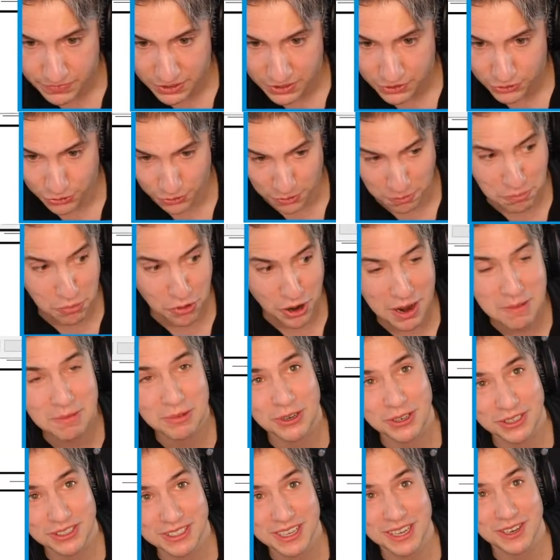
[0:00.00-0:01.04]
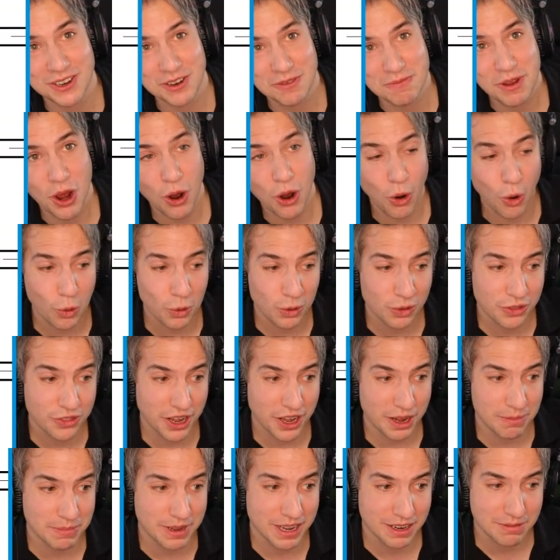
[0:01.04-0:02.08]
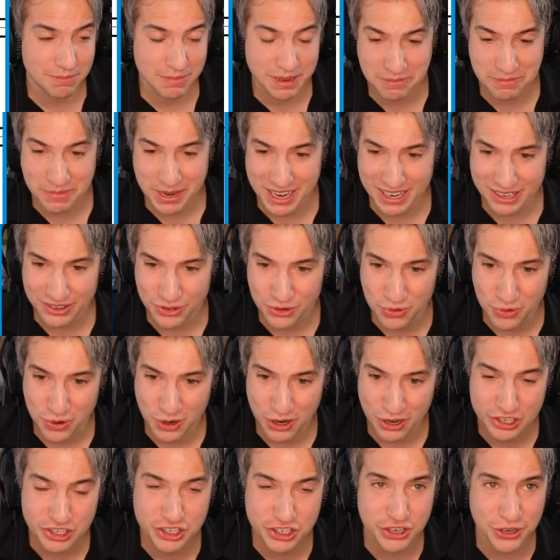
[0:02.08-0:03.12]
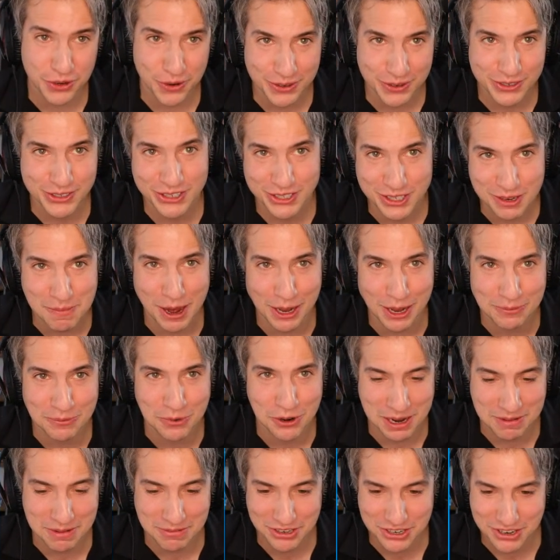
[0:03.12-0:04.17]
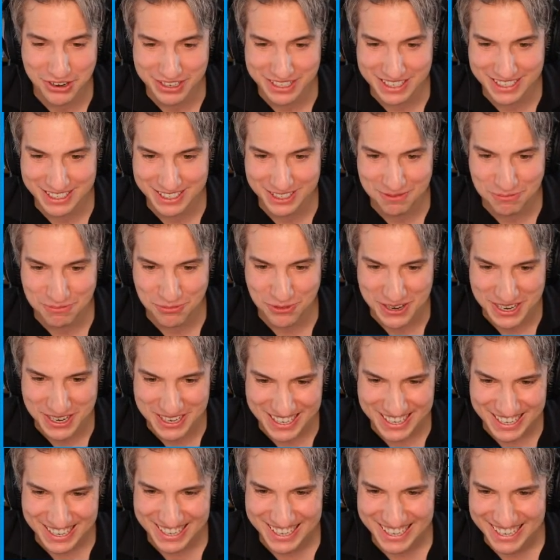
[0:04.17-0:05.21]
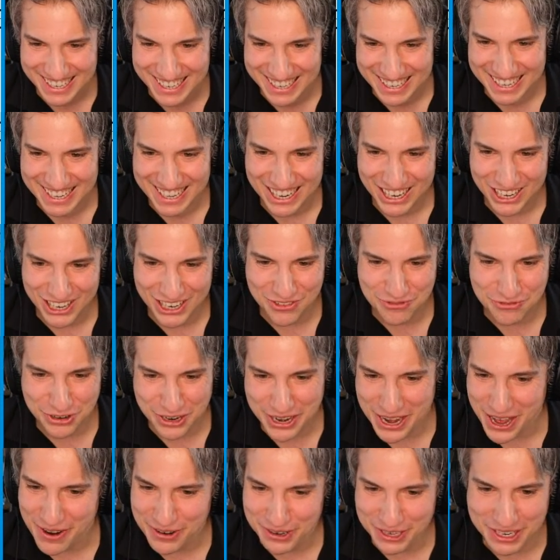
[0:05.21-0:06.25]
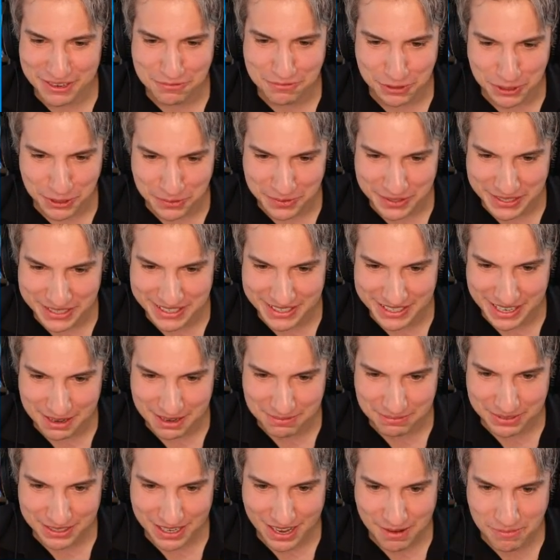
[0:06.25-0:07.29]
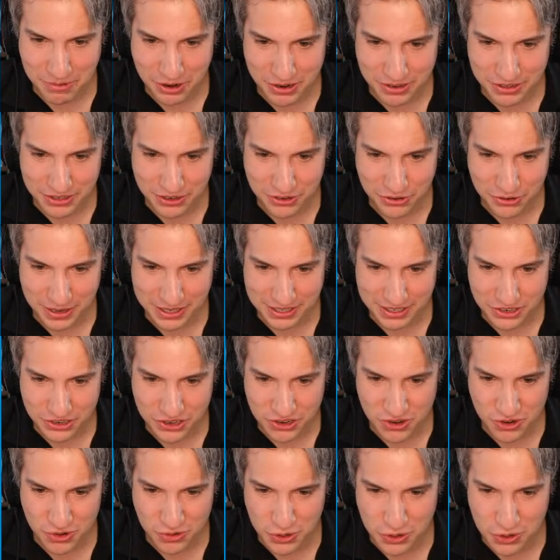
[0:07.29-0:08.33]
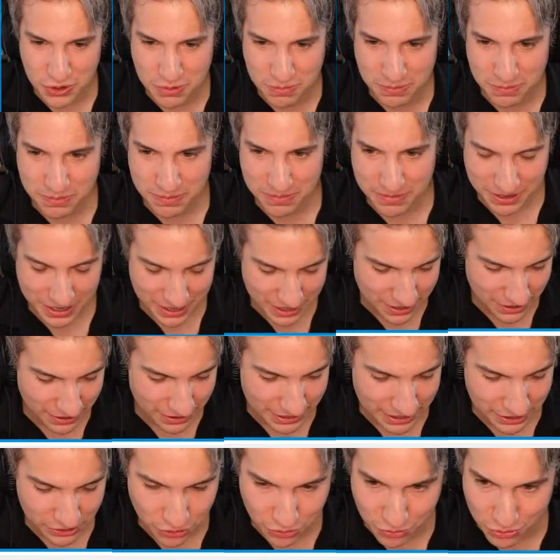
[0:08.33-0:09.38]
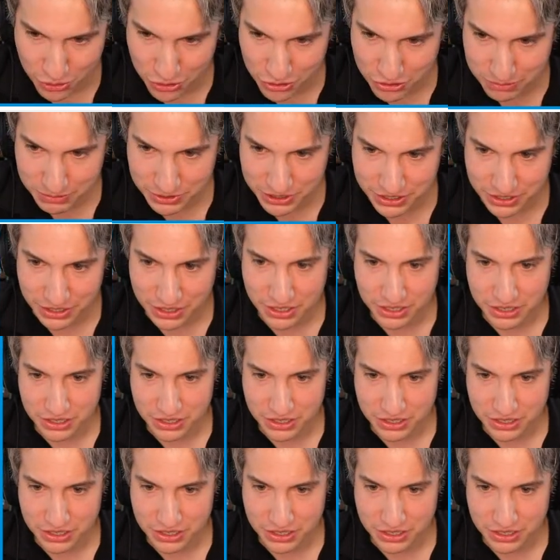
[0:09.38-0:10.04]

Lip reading: So parameters, that could be a whole topic. Maybe I'll do a show just about parameters at some point. For now, I can follow these steps. I'm going to create a new group, call it rooms.